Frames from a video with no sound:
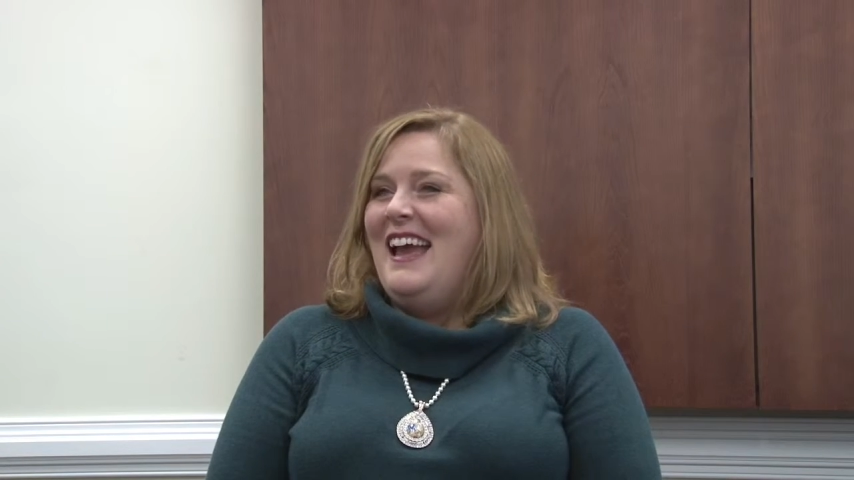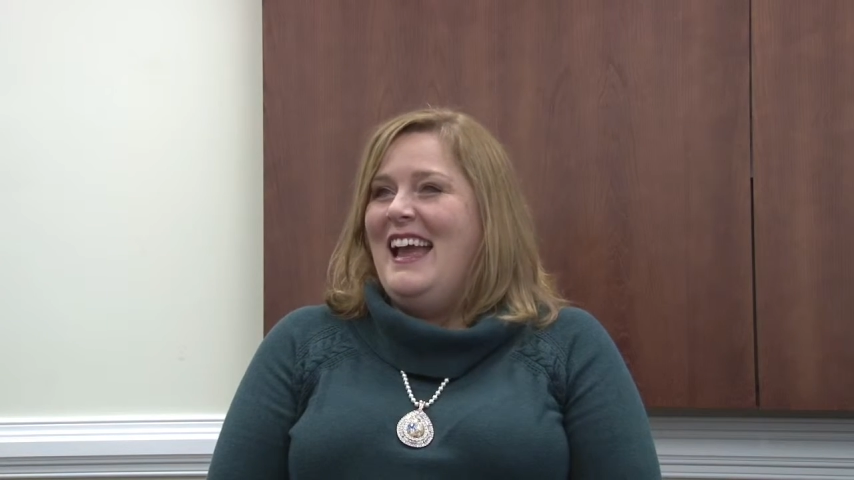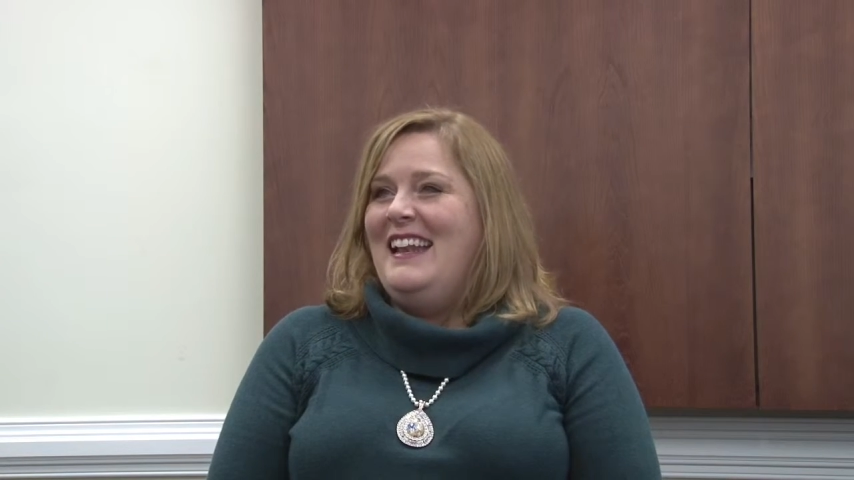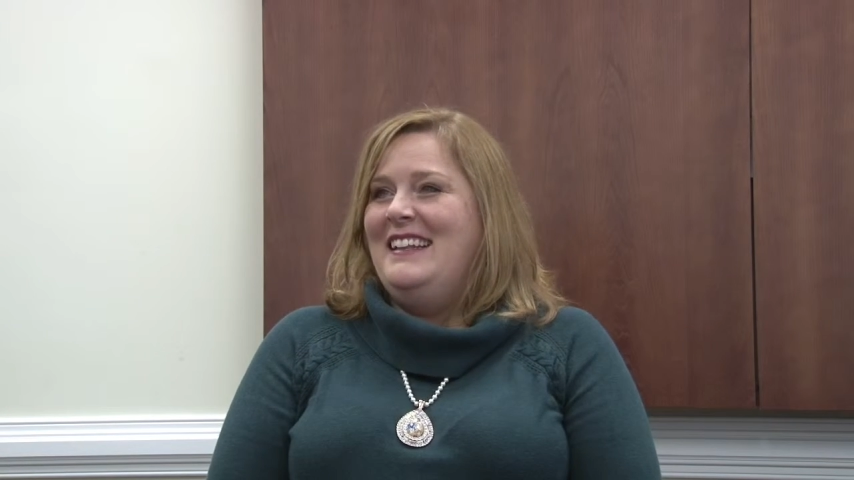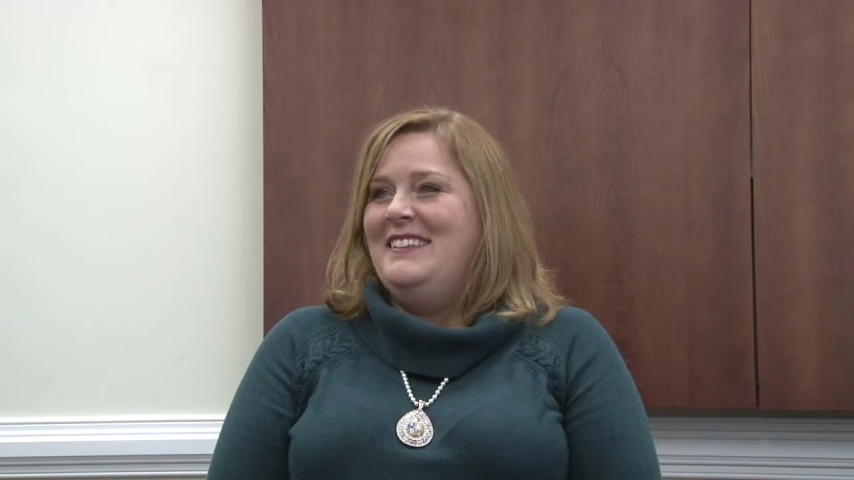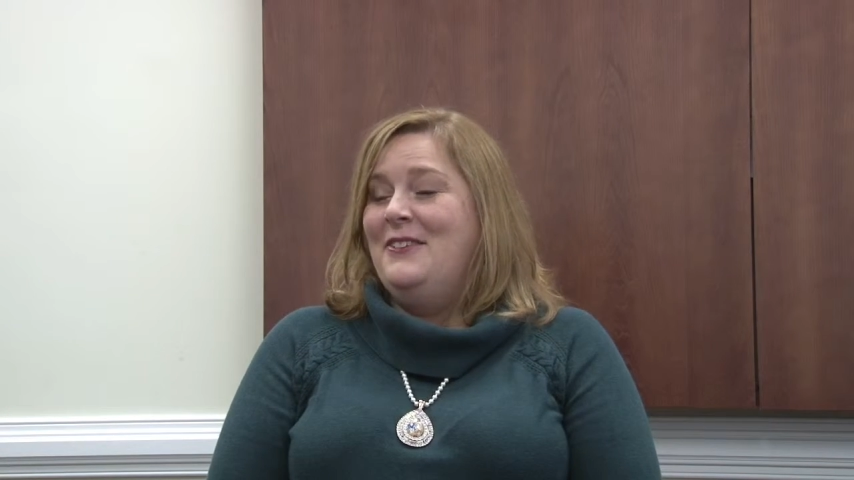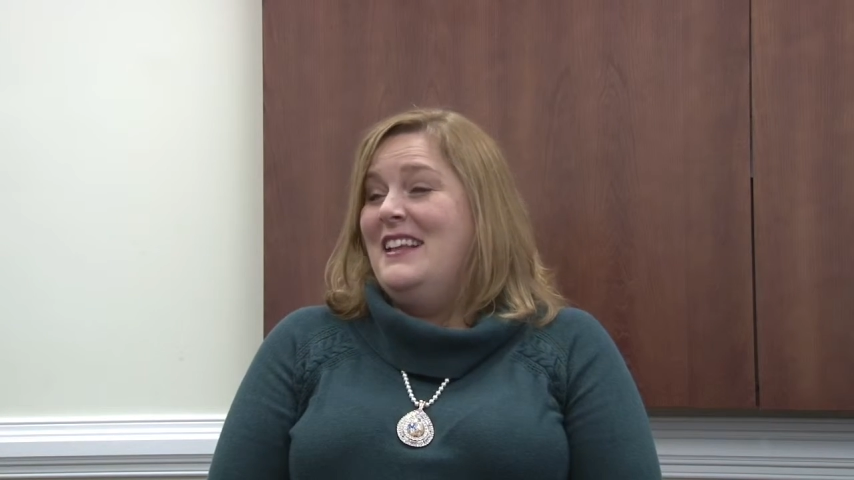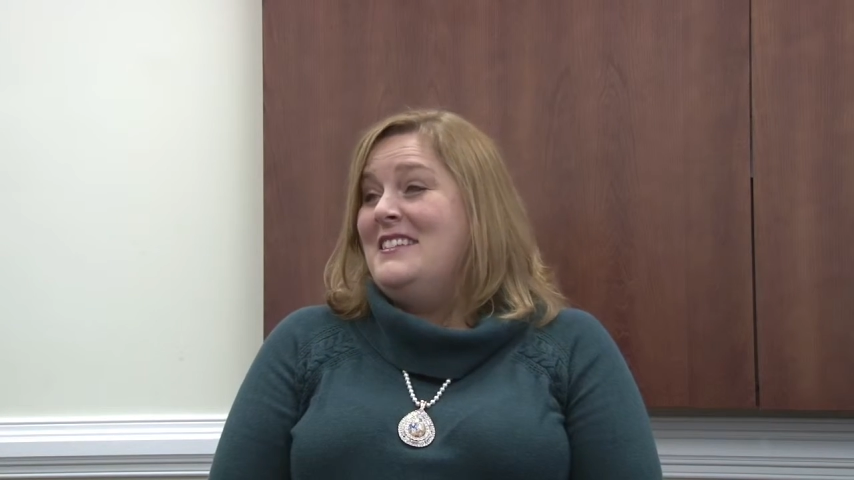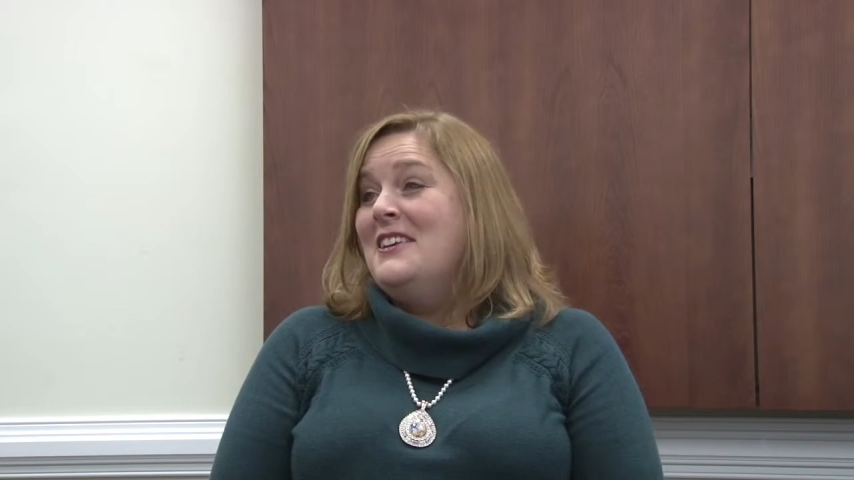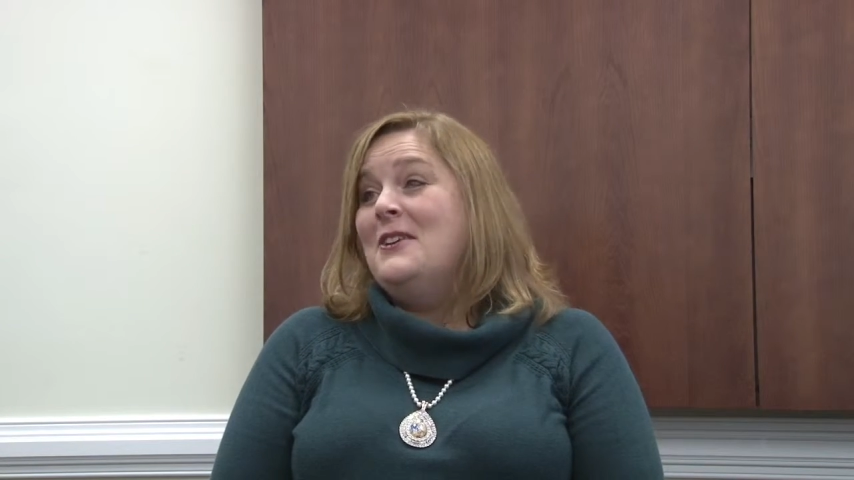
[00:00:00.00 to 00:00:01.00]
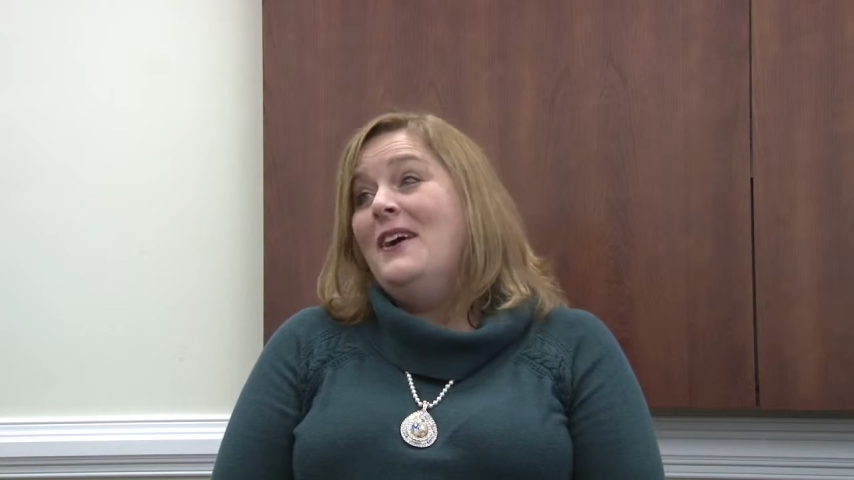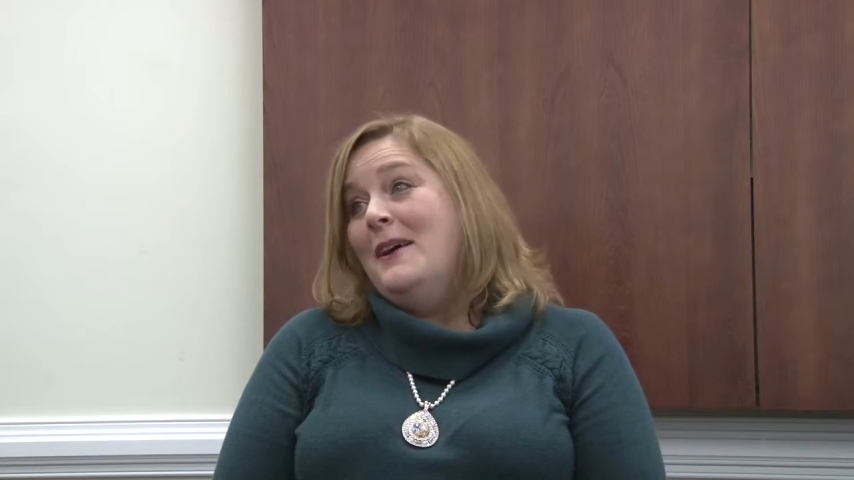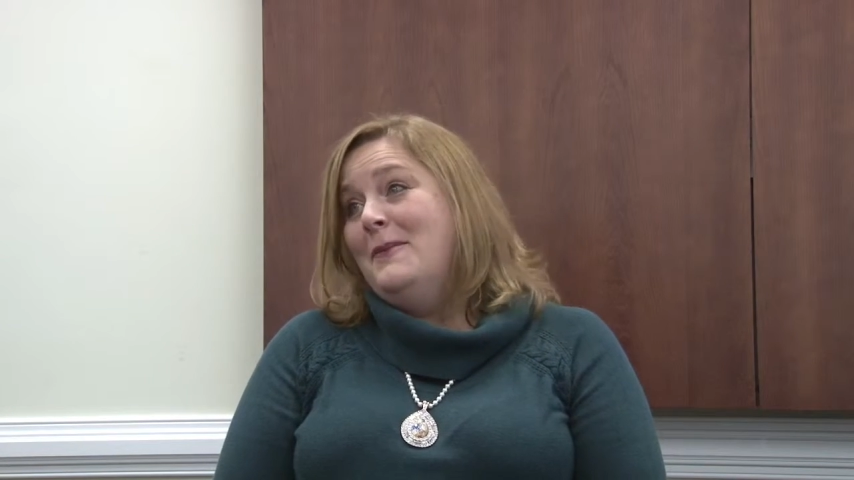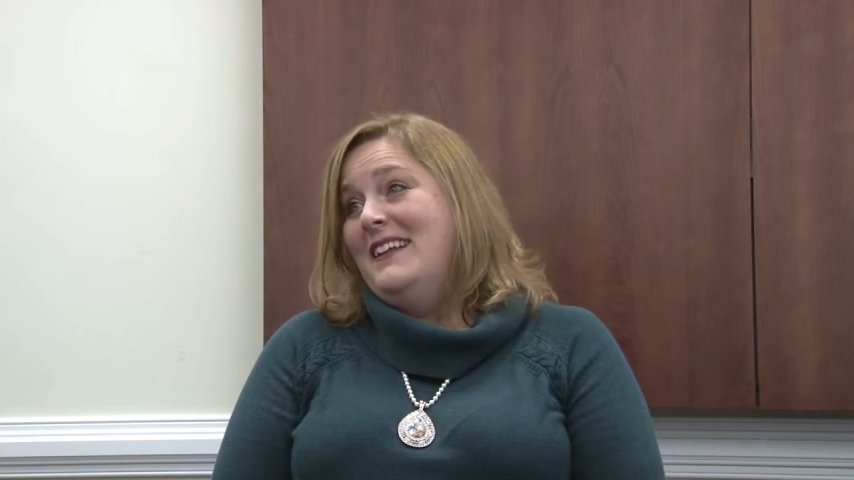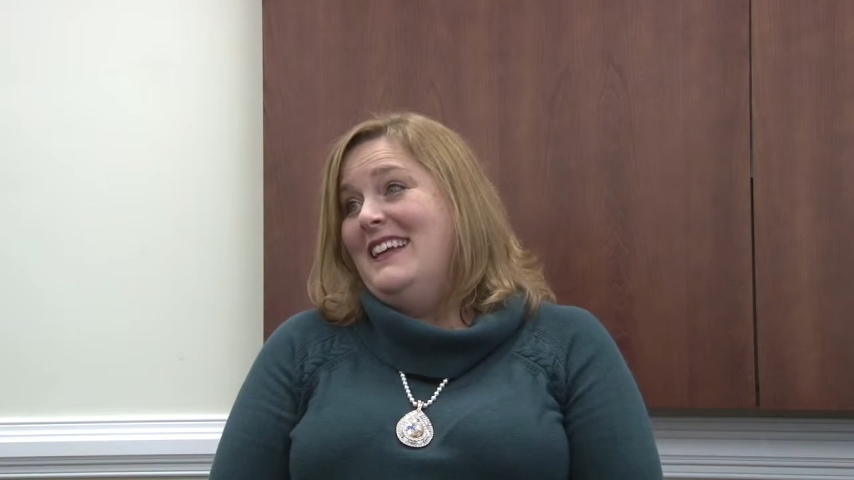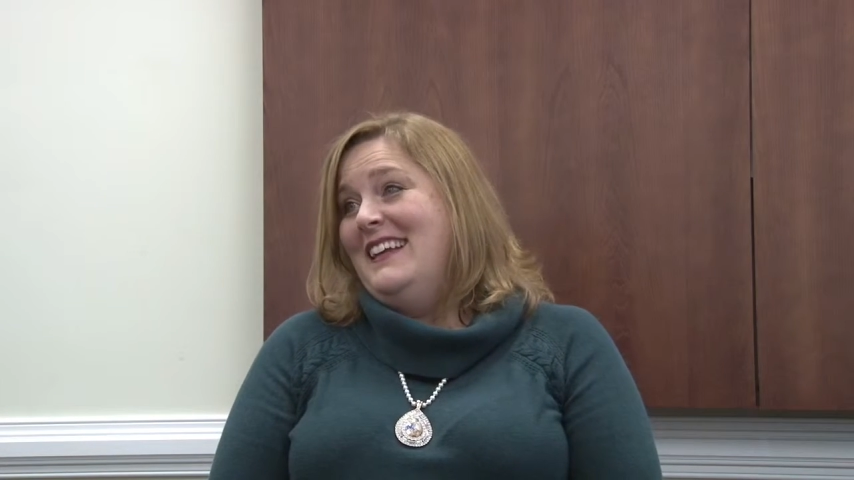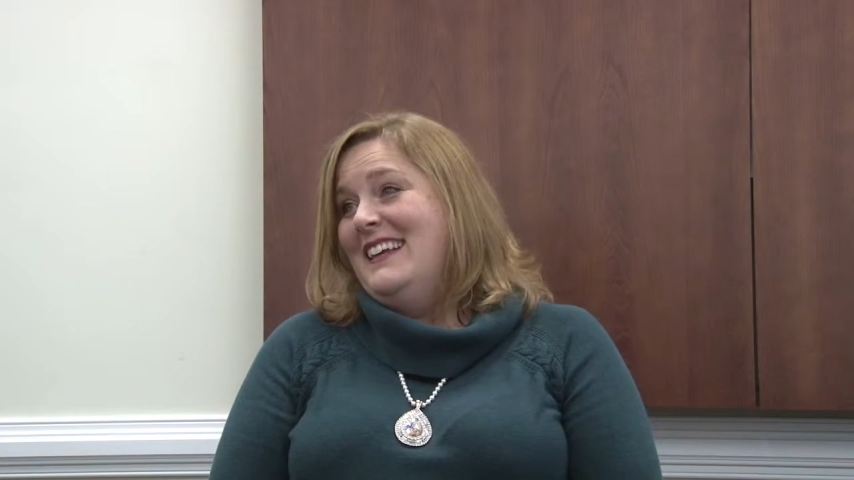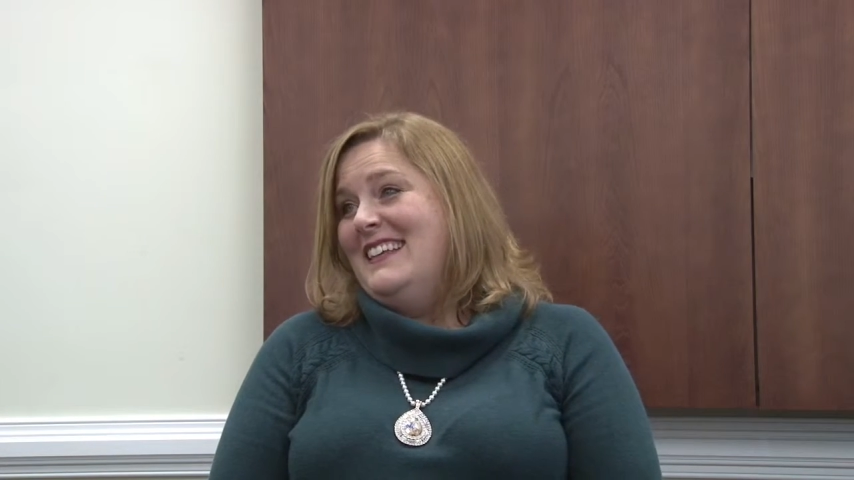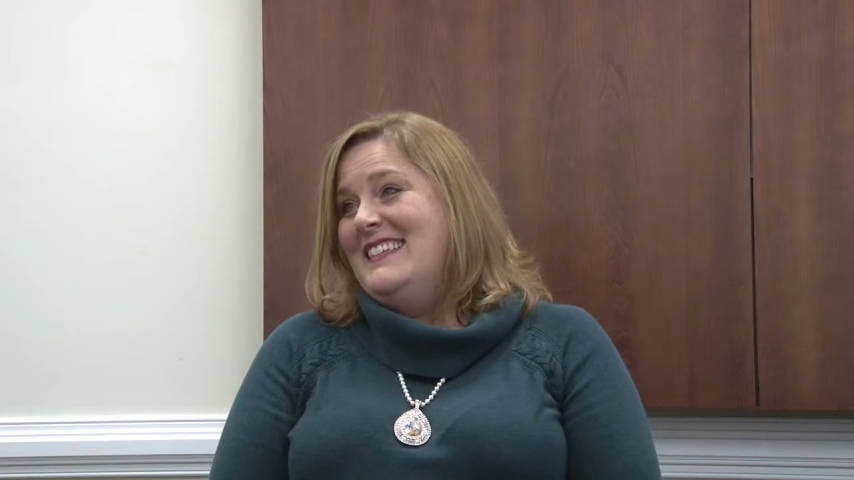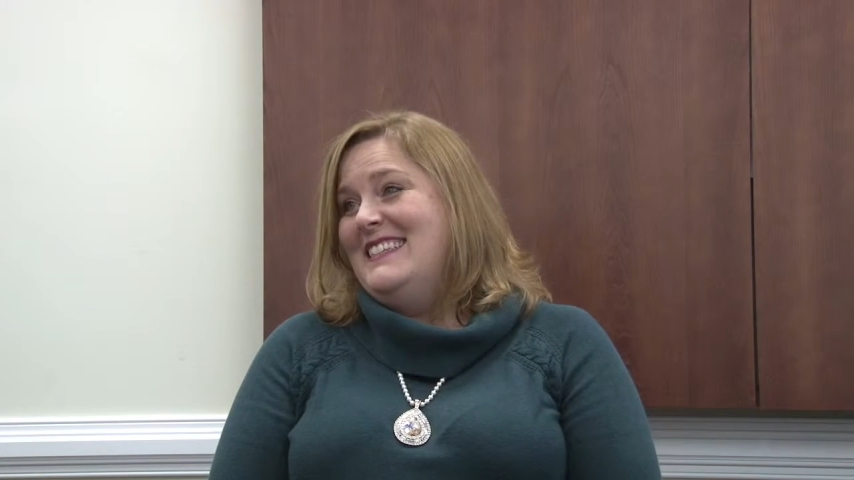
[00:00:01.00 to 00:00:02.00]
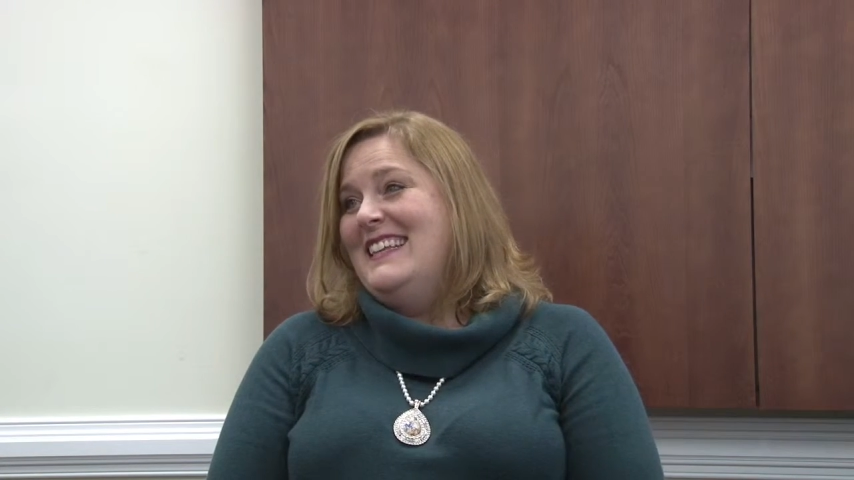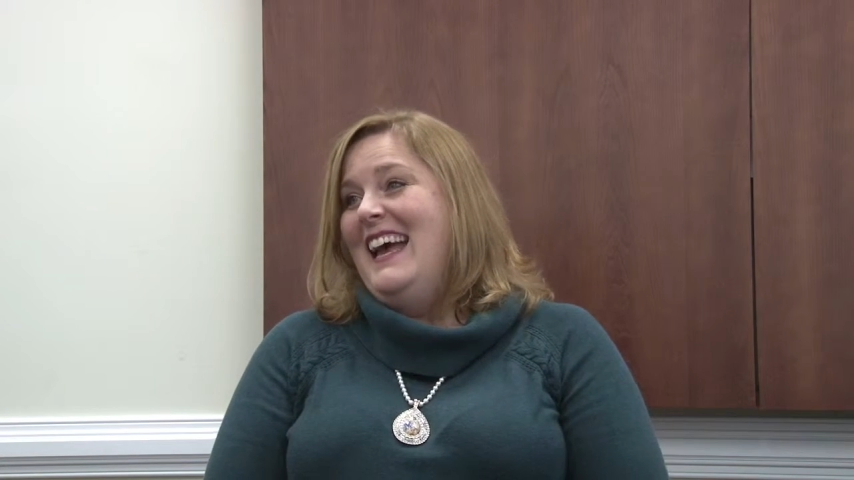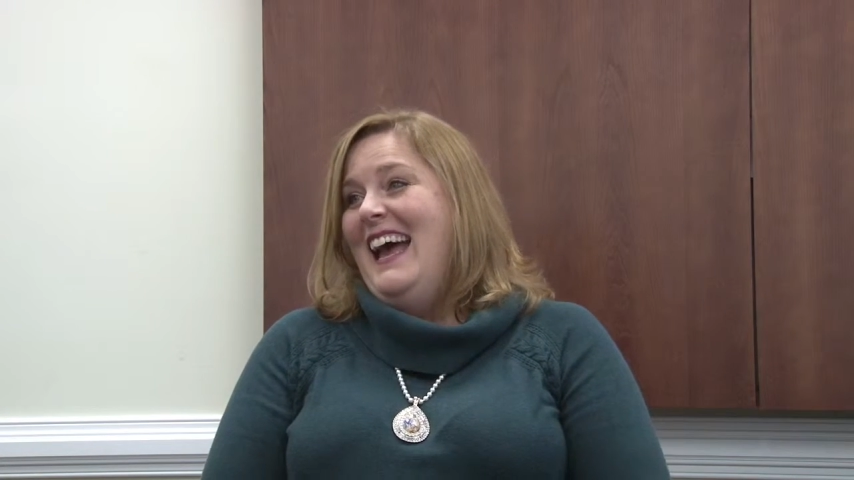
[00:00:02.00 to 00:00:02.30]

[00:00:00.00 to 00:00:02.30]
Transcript: And so that's also humbling because